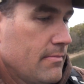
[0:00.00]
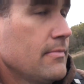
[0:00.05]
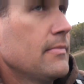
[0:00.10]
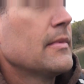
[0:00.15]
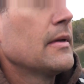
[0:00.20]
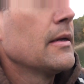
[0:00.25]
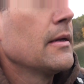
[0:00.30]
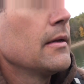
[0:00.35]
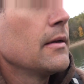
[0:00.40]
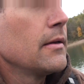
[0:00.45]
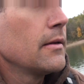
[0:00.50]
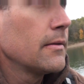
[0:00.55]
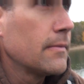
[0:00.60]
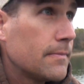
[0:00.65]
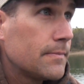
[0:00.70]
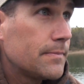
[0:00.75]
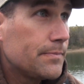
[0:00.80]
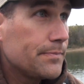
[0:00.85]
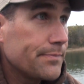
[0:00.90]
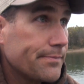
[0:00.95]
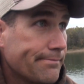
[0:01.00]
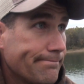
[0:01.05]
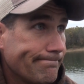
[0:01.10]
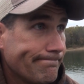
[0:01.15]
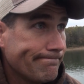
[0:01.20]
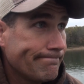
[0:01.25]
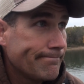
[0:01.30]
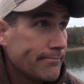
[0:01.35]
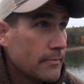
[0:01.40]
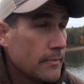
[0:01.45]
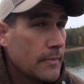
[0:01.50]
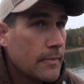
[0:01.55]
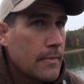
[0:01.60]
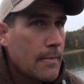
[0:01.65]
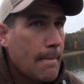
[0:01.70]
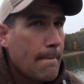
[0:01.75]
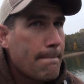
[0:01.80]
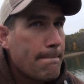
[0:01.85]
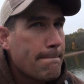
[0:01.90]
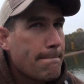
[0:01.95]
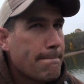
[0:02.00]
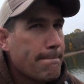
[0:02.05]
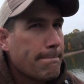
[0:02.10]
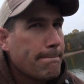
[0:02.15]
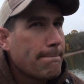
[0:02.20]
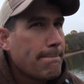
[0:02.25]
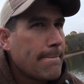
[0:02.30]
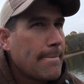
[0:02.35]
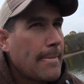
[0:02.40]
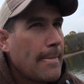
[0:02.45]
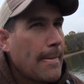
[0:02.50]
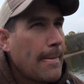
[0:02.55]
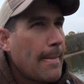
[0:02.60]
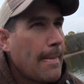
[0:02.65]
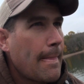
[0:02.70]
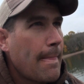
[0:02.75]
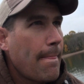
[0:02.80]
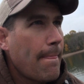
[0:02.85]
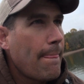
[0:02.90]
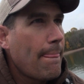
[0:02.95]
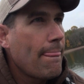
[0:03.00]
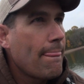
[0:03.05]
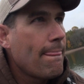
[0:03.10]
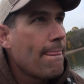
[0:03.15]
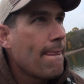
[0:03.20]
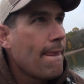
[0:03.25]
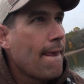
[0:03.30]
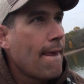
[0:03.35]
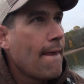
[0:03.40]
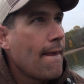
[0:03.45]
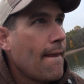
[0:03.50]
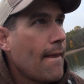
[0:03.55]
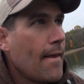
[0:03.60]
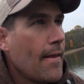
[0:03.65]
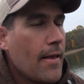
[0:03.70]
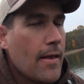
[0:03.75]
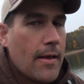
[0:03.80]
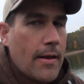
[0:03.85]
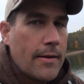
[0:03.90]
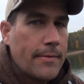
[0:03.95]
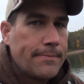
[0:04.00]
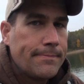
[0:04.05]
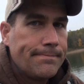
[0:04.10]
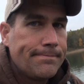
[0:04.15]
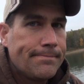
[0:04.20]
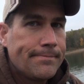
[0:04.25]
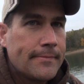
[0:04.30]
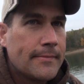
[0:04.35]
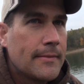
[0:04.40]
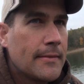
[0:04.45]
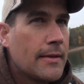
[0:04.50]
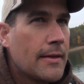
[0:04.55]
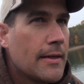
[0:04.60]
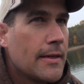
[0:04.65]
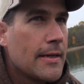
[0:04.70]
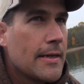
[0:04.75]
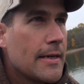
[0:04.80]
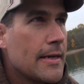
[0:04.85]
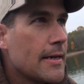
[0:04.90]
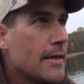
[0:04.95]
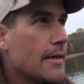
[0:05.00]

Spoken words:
Nobody speaks.